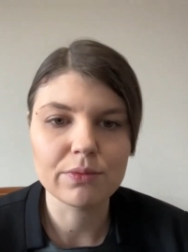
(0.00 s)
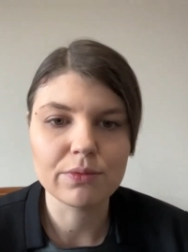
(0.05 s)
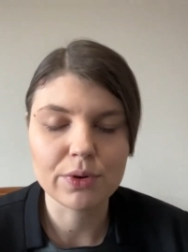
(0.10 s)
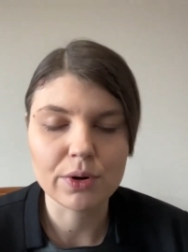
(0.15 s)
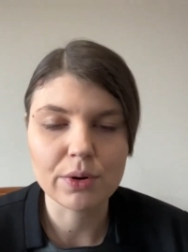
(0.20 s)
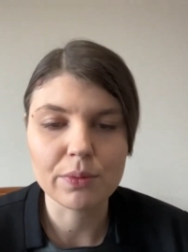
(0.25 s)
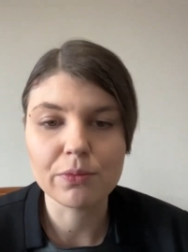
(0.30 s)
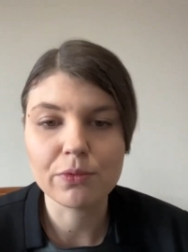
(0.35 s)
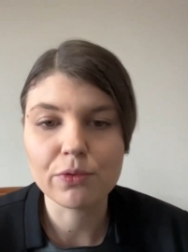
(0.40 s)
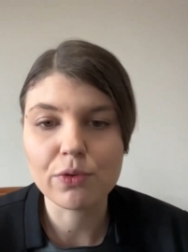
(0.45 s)

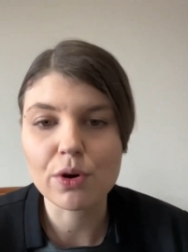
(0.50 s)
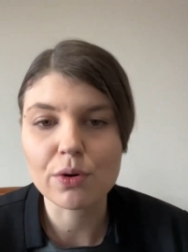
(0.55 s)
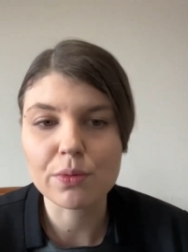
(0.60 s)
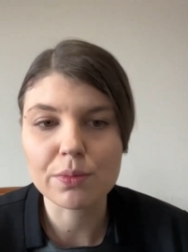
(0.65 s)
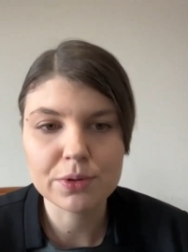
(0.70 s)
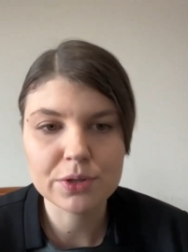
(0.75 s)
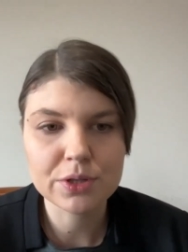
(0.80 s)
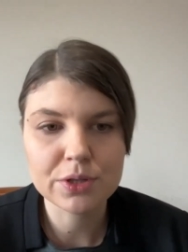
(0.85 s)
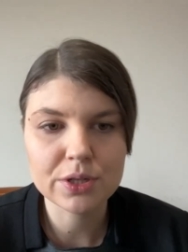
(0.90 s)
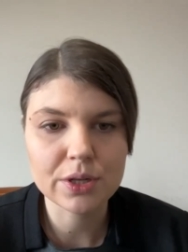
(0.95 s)
from
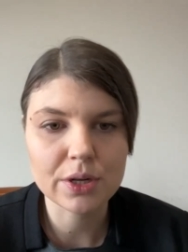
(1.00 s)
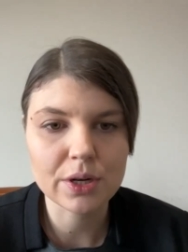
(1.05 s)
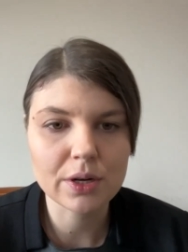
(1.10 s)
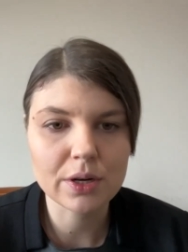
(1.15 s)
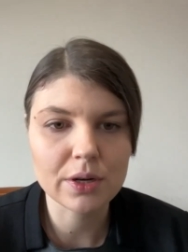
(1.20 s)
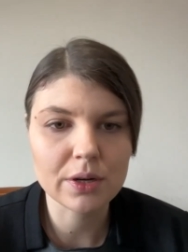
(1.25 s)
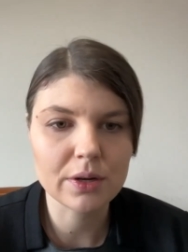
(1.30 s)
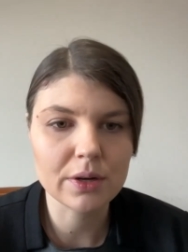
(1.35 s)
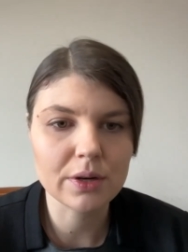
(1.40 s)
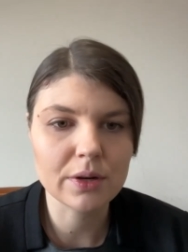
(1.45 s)
Forbes
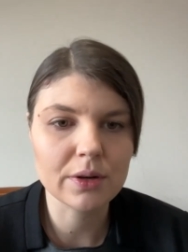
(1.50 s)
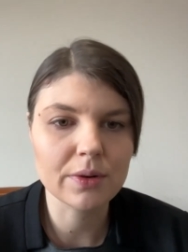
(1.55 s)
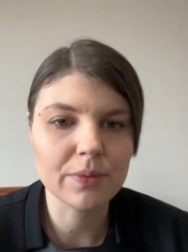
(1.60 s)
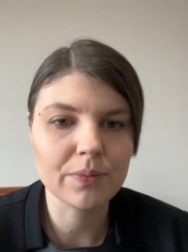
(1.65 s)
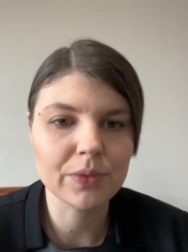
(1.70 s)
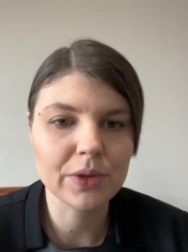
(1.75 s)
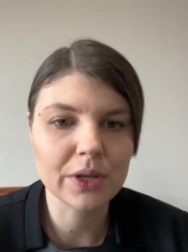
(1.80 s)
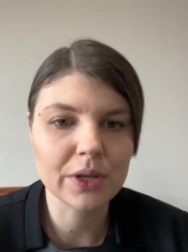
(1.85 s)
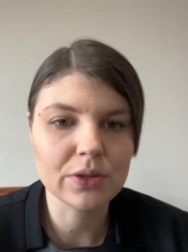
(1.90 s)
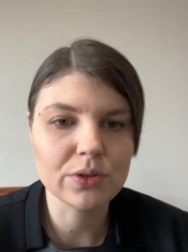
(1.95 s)

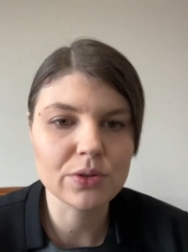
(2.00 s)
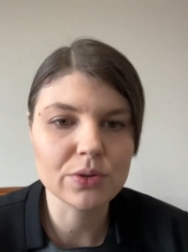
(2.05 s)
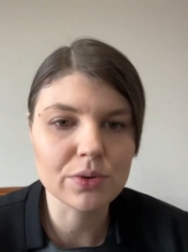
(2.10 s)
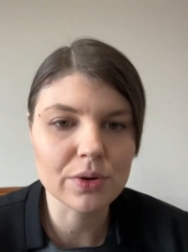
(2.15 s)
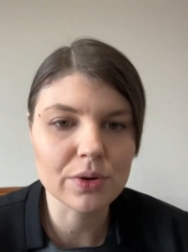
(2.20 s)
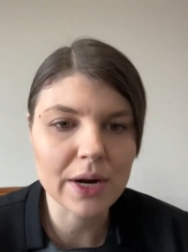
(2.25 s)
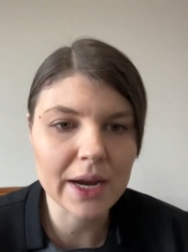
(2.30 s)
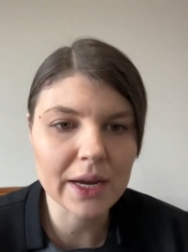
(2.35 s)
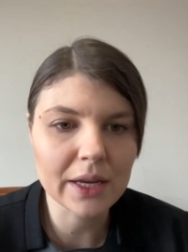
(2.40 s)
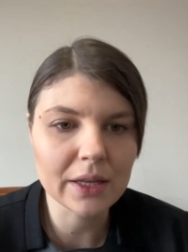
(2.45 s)
um, in
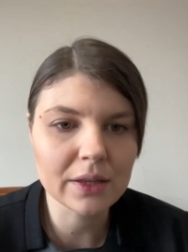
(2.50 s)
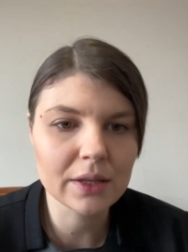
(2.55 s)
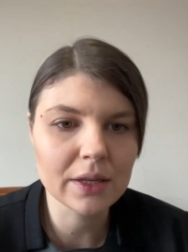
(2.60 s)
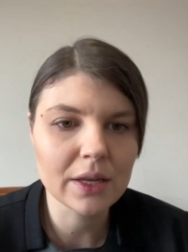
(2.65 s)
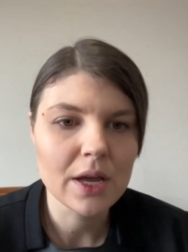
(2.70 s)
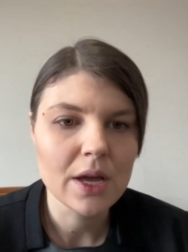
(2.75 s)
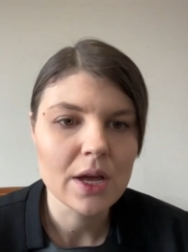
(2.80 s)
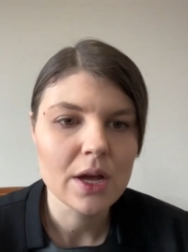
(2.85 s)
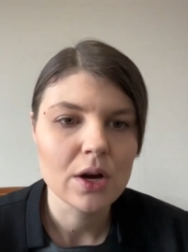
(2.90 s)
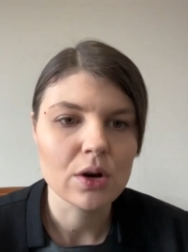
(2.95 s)

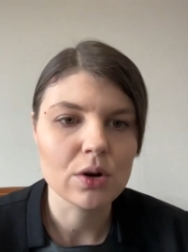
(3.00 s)
Ukraine.